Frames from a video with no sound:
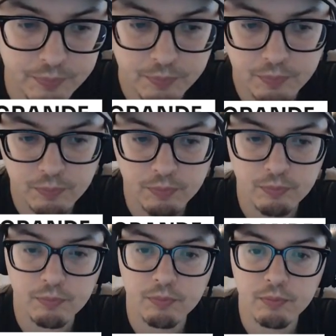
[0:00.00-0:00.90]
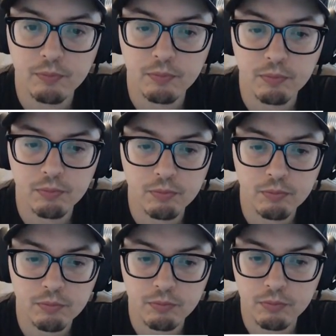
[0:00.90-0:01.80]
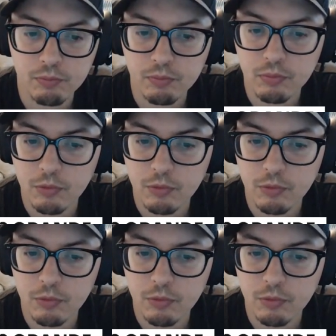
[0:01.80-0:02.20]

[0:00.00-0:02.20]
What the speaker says: [no speech]